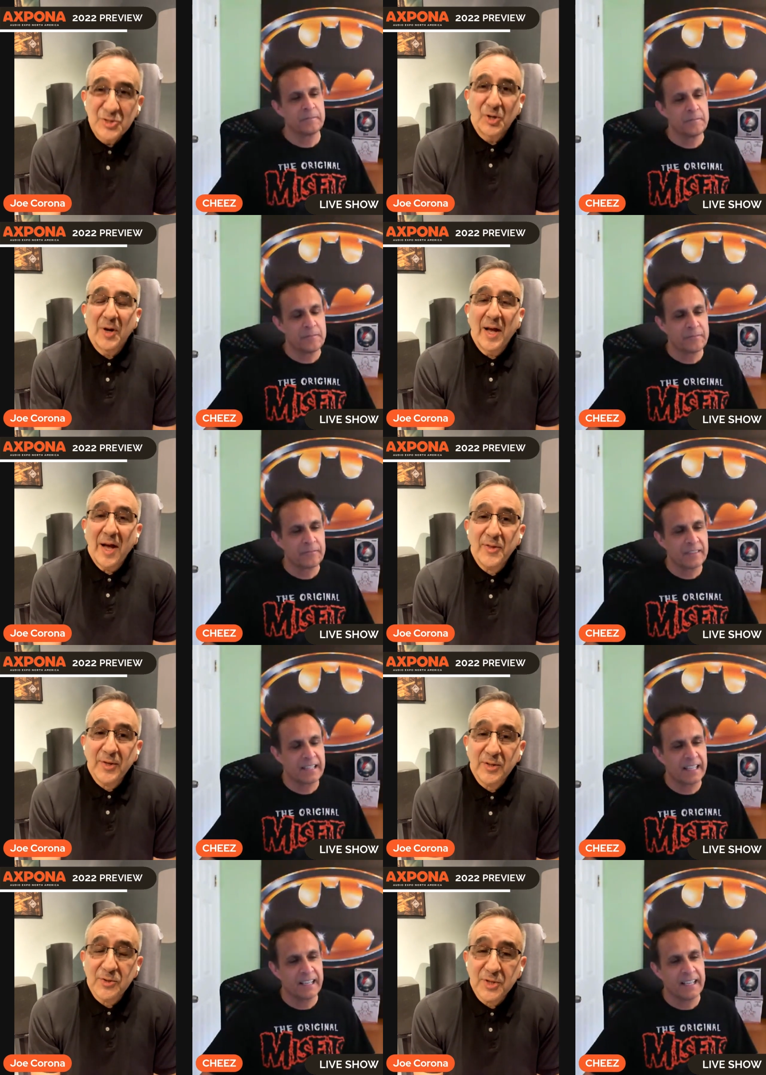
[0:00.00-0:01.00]
Speaker 1: so I, I,
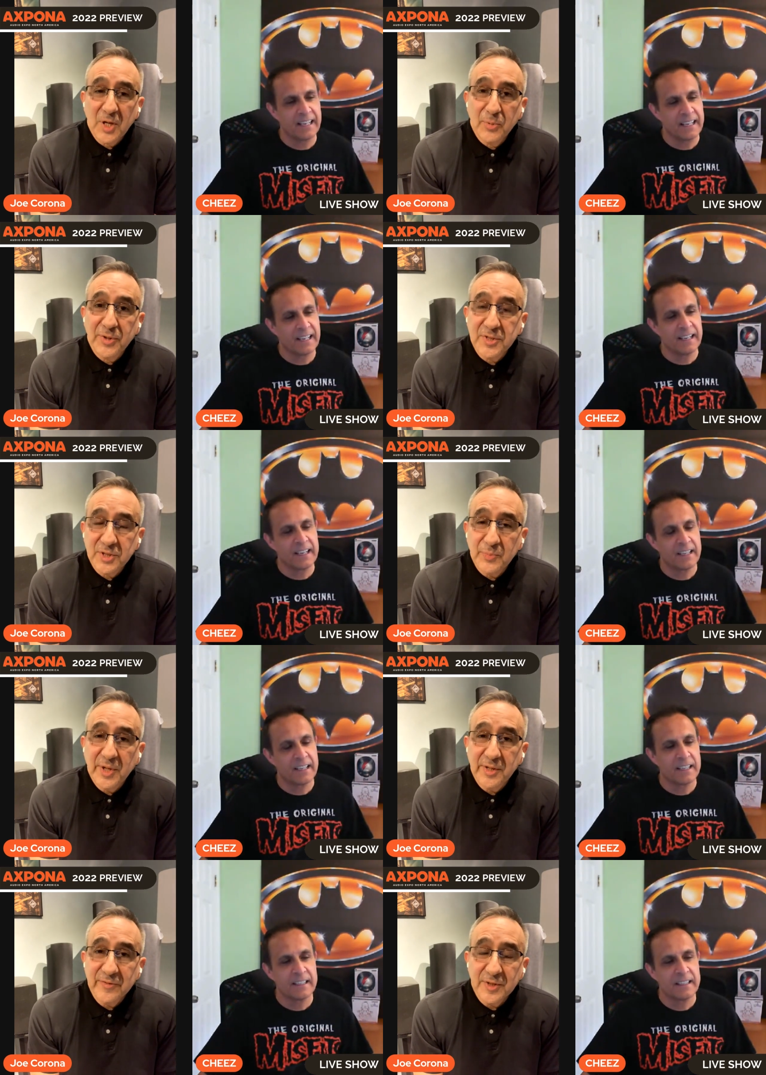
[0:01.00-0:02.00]
think there's a couple things that have
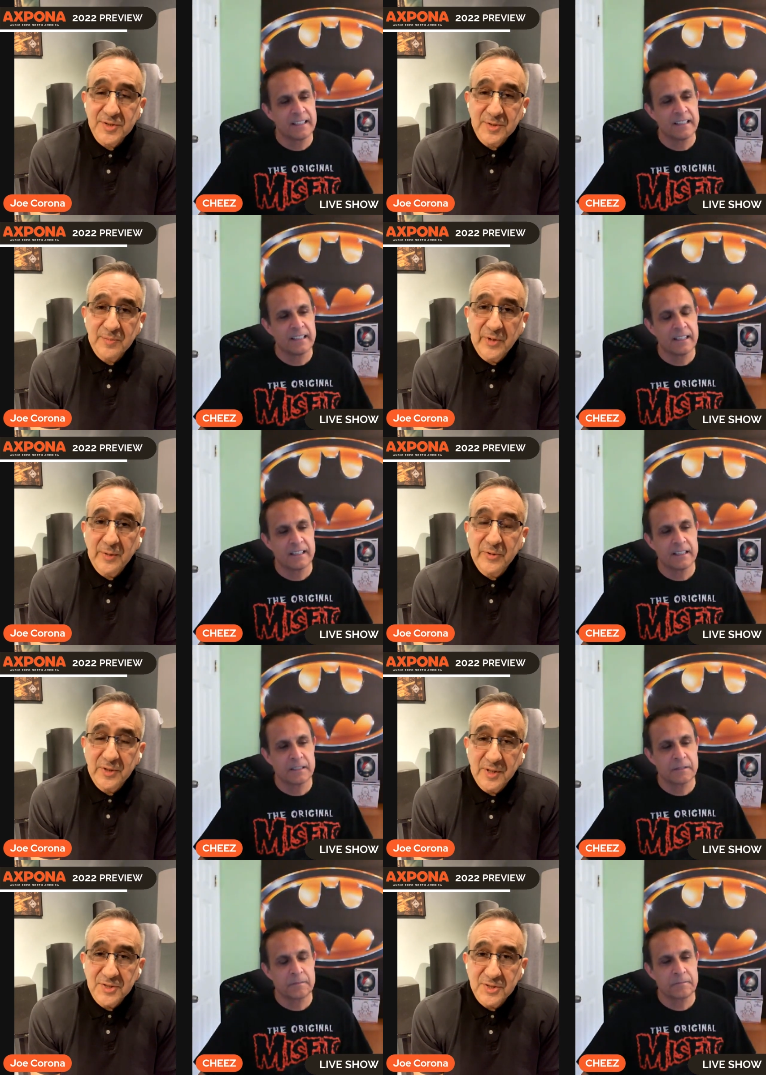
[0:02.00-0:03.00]
benefited us,
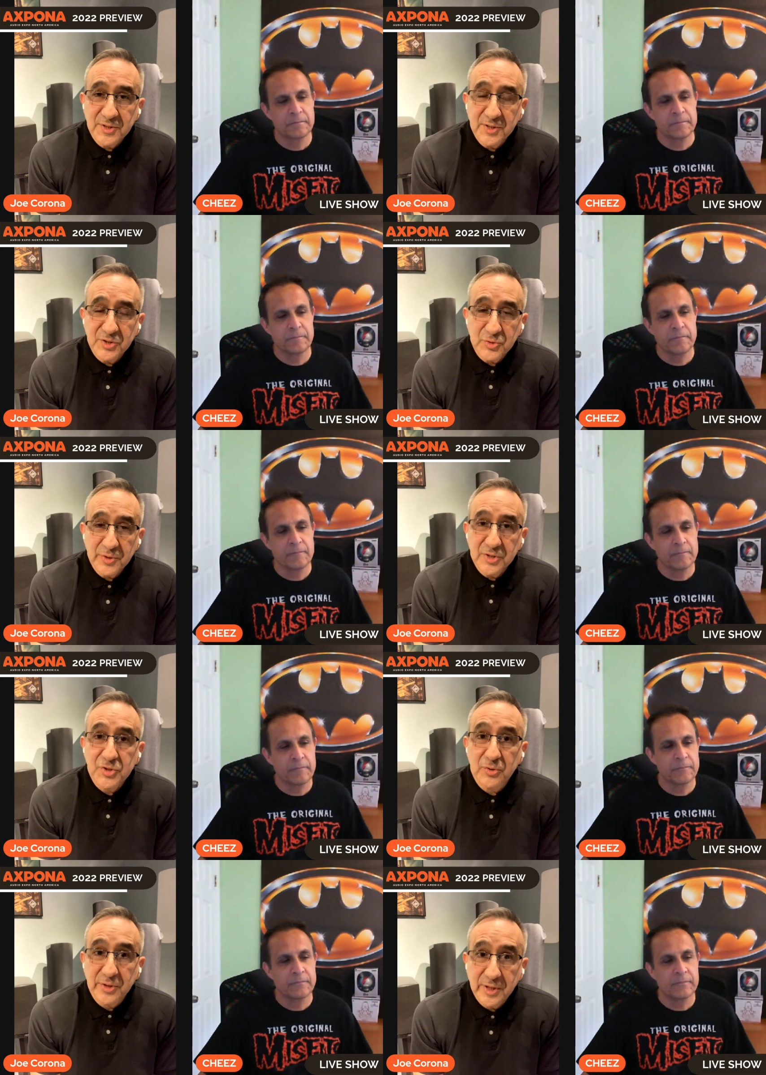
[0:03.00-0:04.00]
benefited us as an industry, and
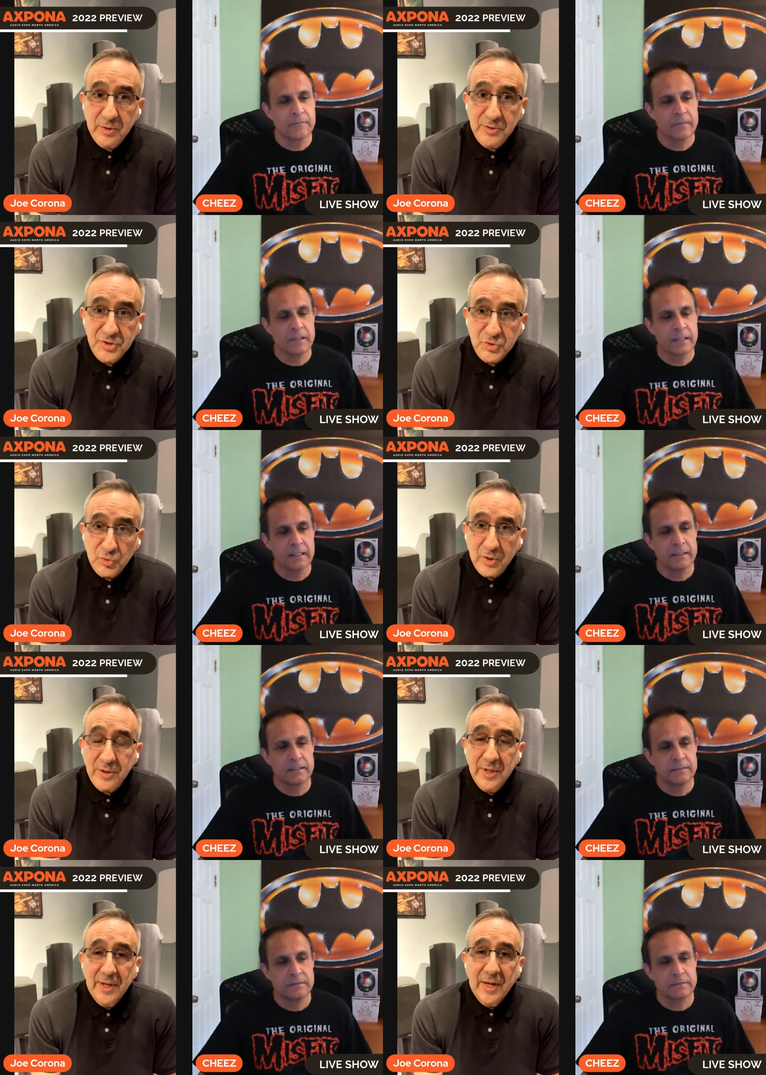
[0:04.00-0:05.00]
it's certainly here at the
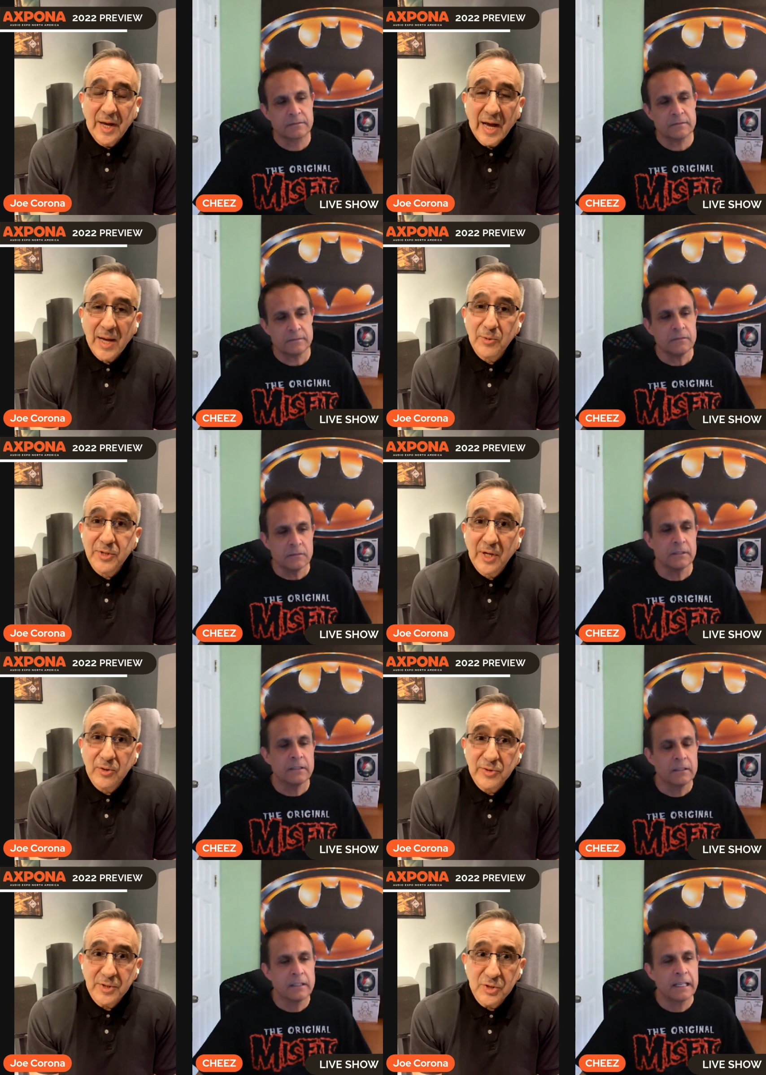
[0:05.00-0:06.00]
store. I would tell
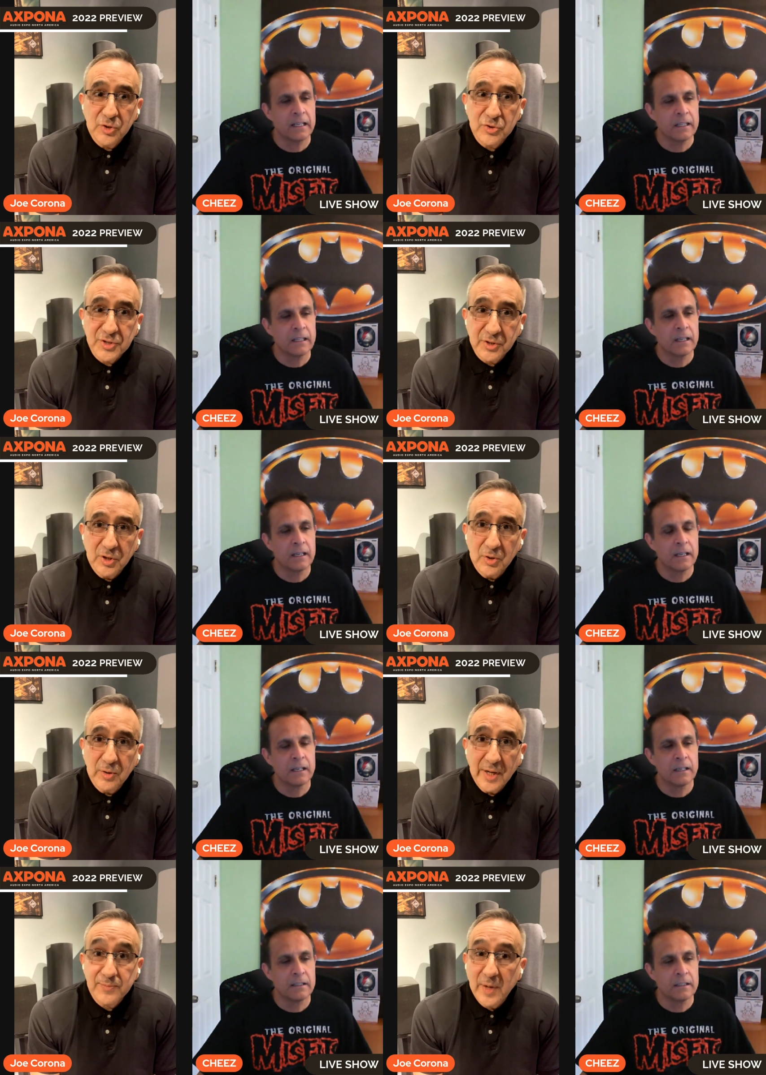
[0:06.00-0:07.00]
you that years
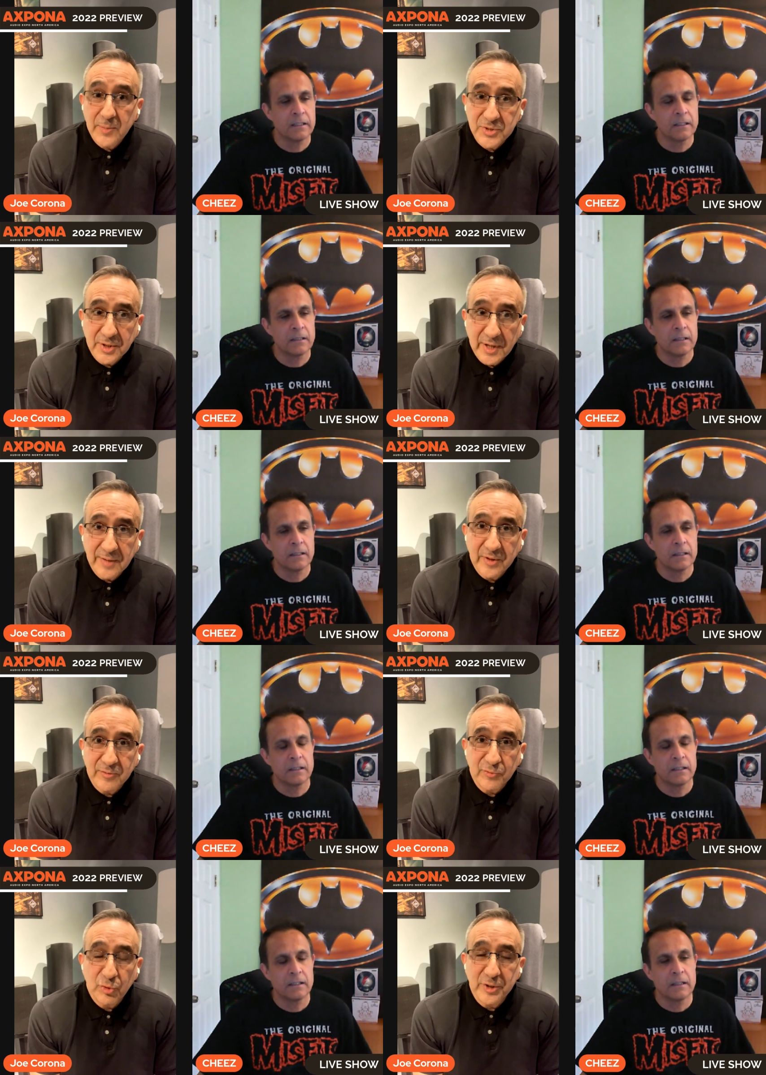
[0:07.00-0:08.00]
ago, I, have been selling
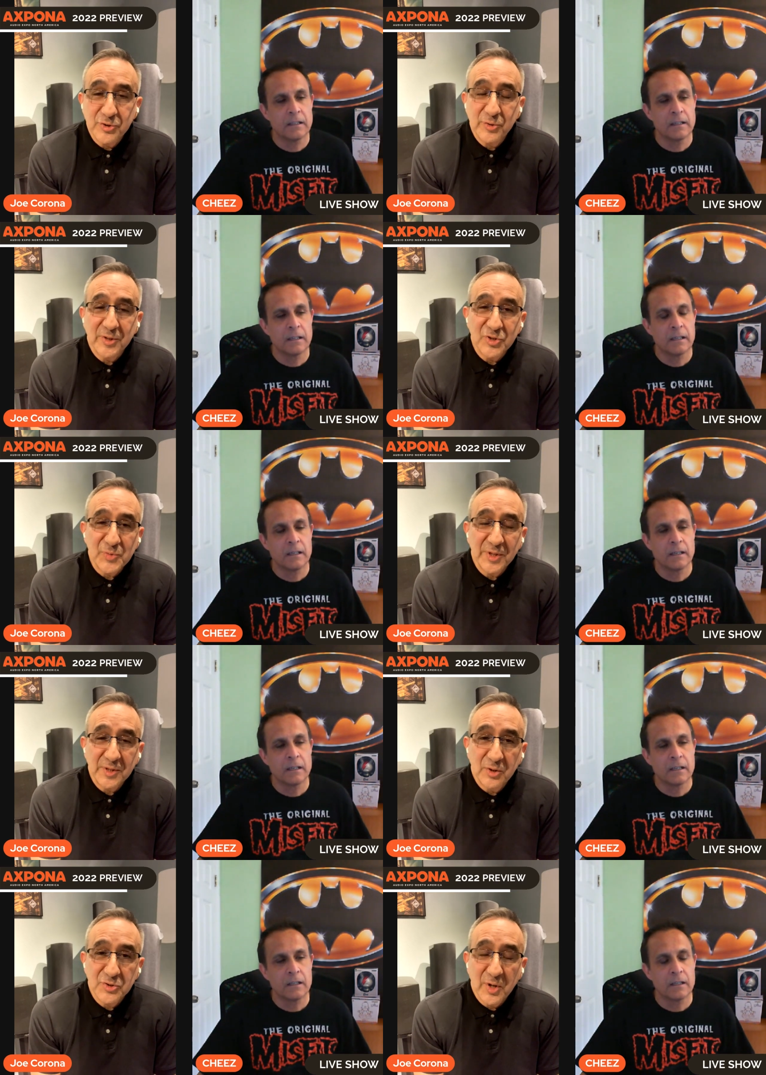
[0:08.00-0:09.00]
hi-fi for 42 years, but
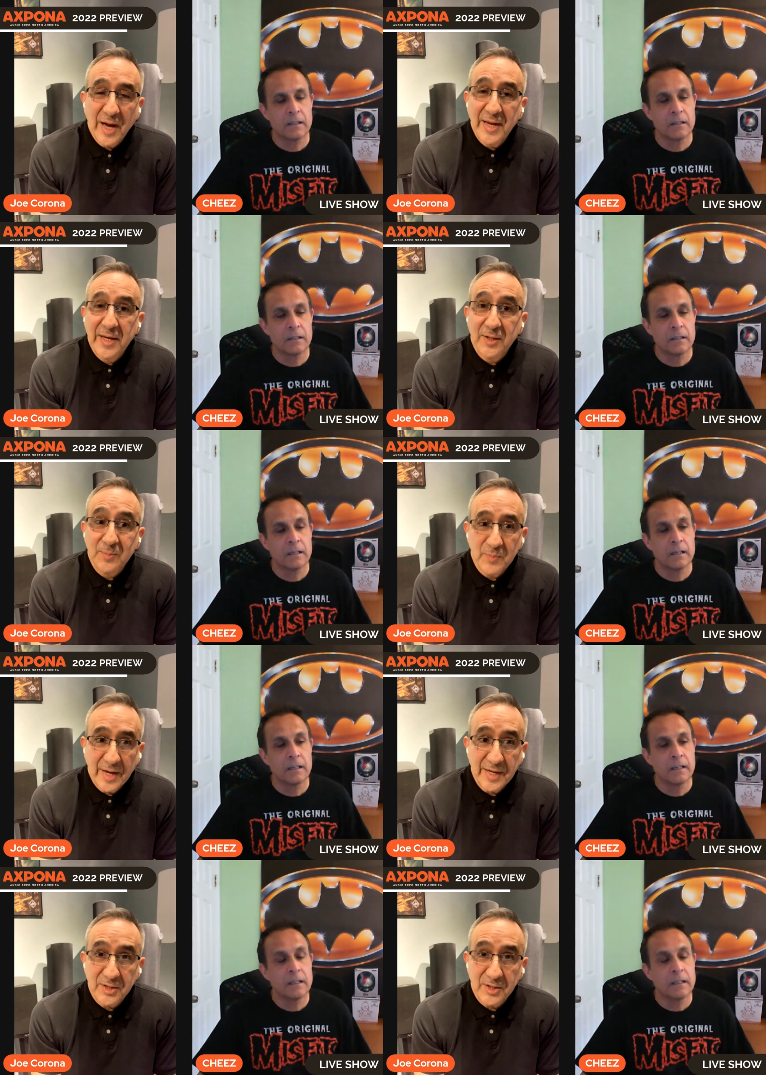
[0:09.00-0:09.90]
you know, so I had a I